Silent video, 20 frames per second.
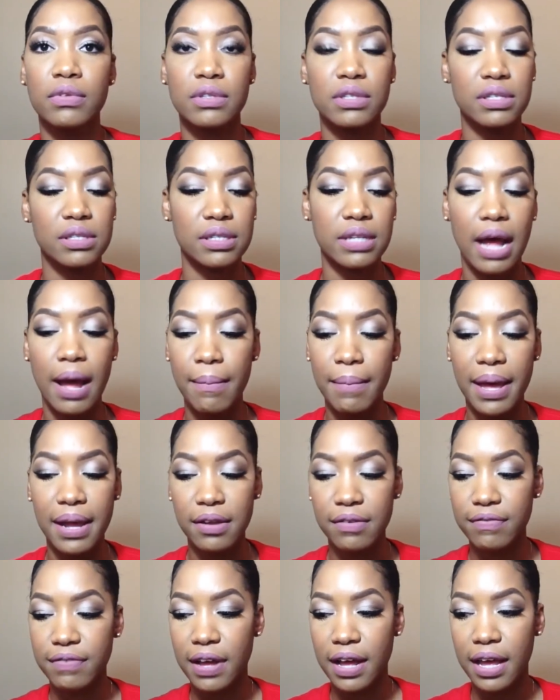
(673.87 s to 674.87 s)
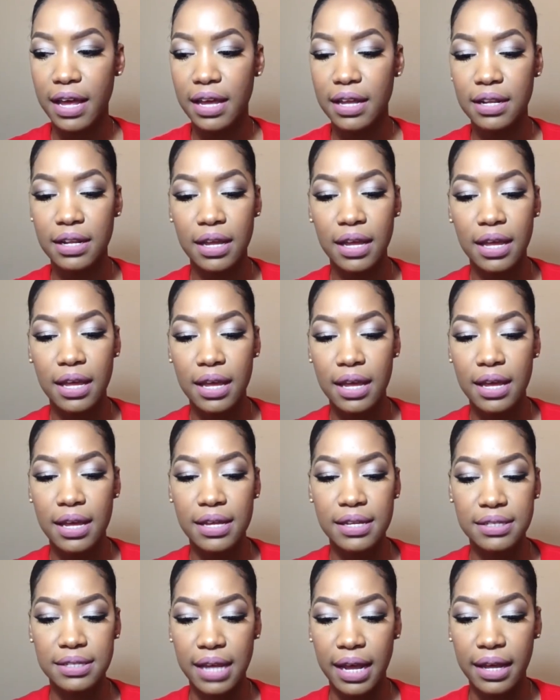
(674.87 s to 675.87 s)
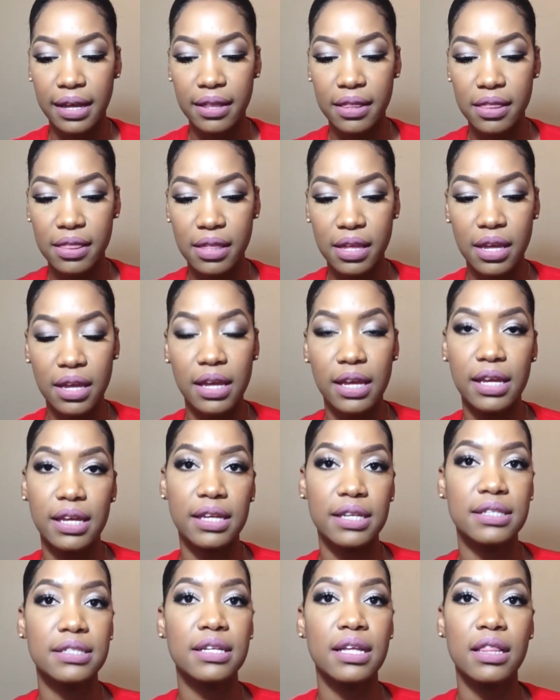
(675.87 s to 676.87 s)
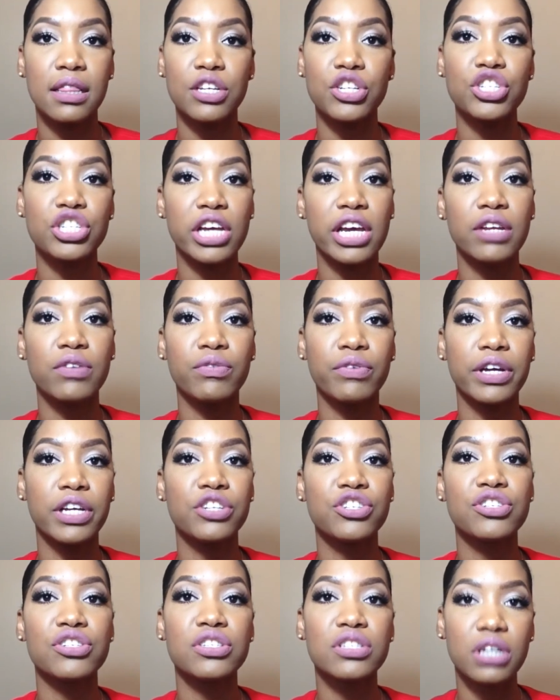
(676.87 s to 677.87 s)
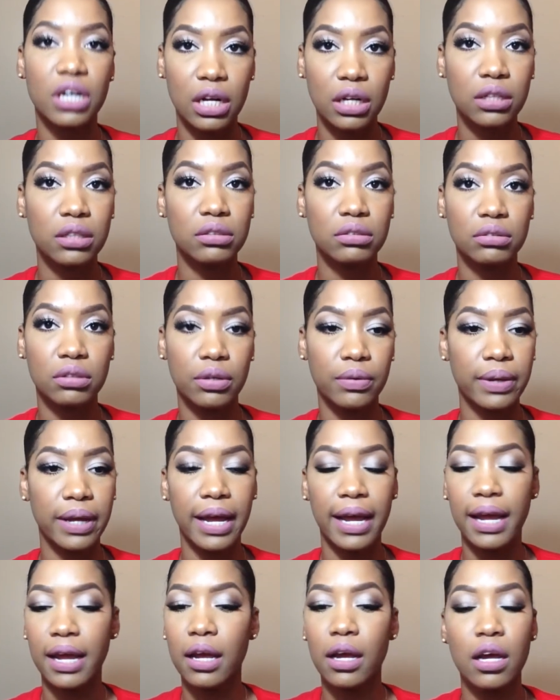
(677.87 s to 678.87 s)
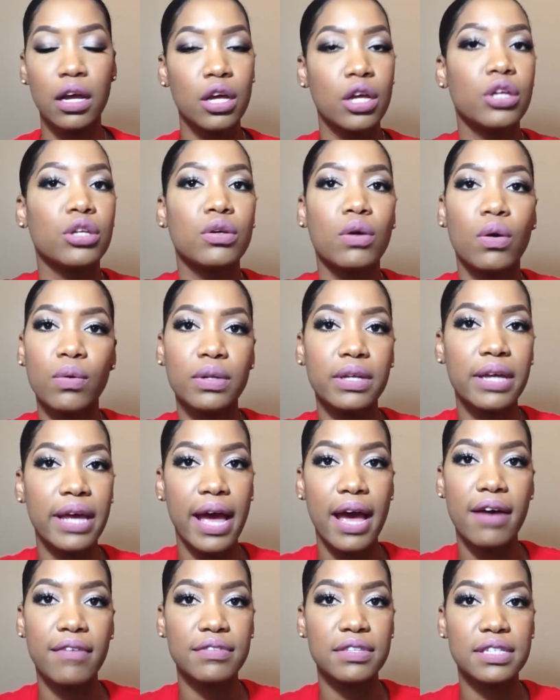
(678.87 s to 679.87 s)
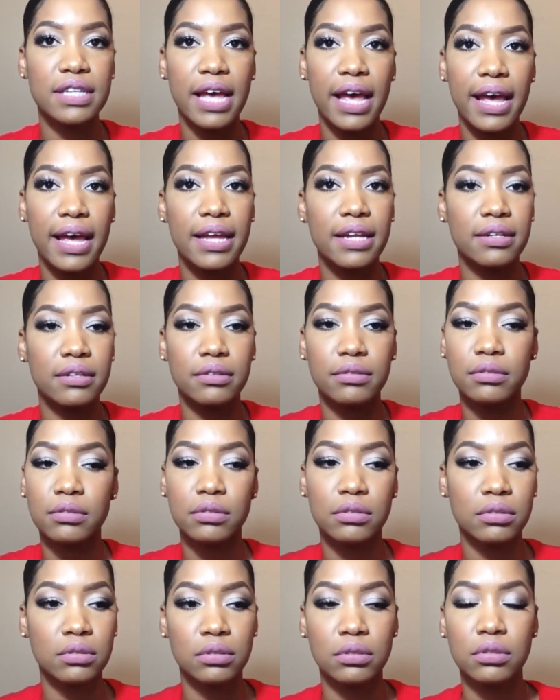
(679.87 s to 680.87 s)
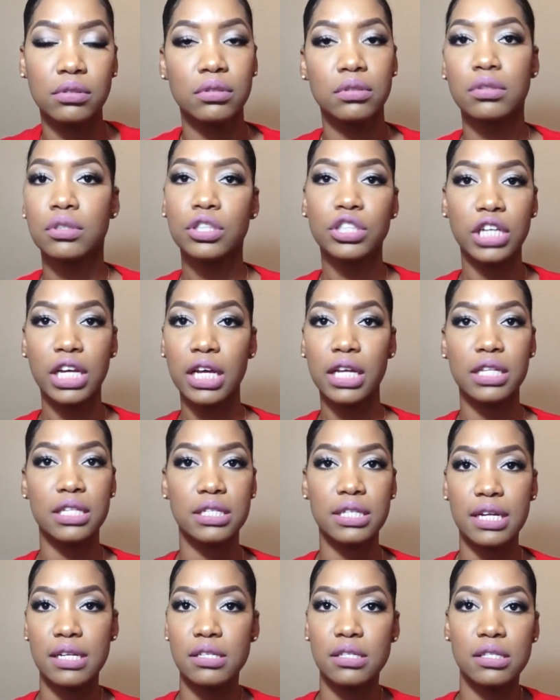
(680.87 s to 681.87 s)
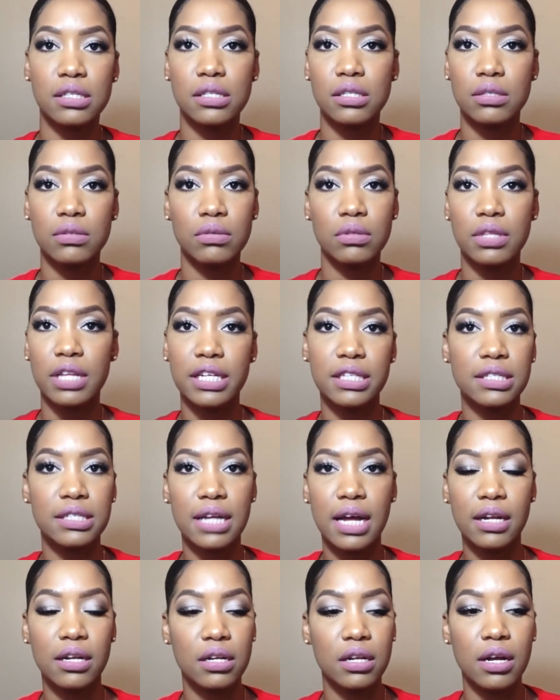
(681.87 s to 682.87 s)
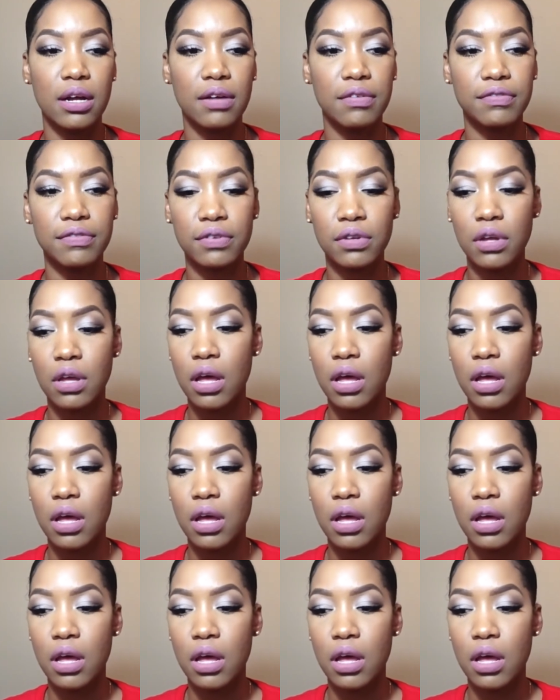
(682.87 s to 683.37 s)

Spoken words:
It's not mattifying. Second thing is the shade range suck, okay? You only have 10 shades. That's not enough.